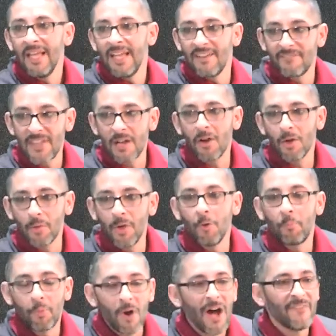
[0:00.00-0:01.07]
If they're a
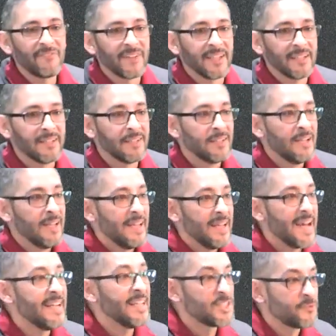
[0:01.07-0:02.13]
real prophet
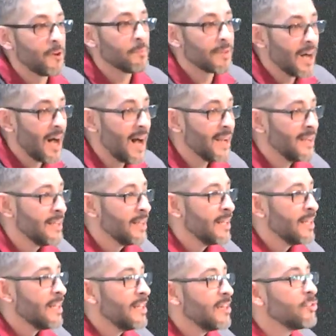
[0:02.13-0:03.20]
and it's from God,
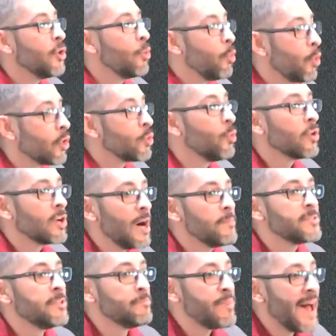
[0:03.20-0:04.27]
the word will
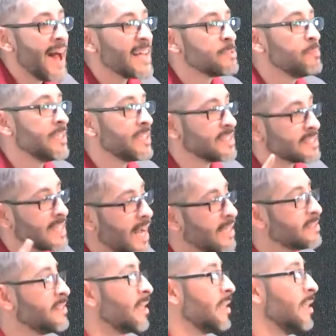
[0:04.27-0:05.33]
come to pass because
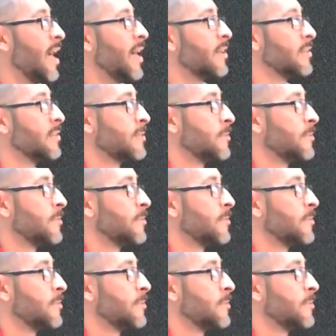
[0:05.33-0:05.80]
God's not a liar.